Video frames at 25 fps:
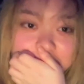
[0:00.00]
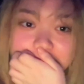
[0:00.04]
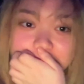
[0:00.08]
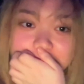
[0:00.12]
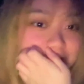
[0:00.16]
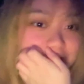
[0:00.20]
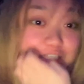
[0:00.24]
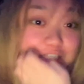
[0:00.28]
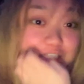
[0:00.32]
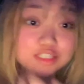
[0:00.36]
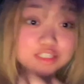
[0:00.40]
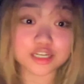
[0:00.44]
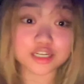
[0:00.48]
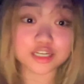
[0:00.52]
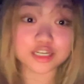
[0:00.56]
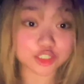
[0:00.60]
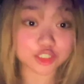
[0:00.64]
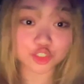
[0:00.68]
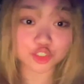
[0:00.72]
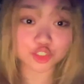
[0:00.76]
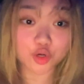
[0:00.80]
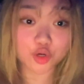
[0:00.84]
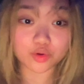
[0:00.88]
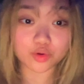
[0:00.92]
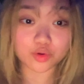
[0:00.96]
This is not a
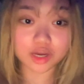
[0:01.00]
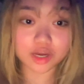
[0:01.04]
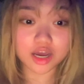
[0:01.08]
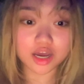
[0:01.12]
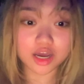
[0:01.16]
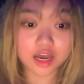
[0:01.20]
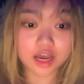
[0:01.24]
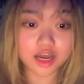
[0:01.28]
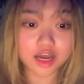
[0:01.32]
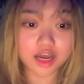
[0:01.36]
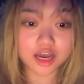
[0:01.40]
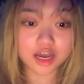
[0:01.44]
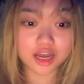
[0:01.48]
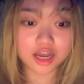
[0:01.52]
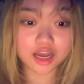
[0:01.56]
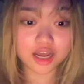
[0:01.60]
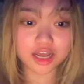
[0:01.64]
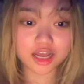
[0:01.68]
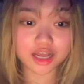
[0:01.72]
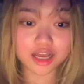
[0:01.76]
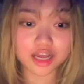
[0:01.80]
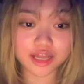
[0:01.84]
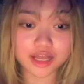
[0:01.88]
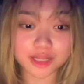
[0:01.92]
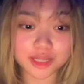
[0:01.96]
joke.
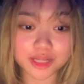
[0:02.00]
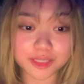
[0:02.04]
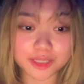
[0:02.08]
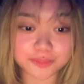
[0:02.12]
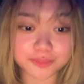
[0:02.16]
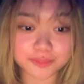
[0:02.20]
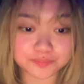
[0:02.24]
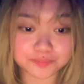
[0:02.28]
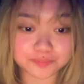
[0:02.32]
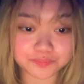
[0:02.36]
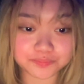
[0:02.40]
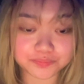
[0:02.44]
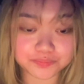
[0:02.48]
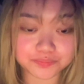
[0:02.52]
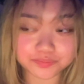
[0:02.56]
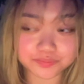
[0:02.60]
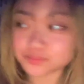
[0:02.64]
Um,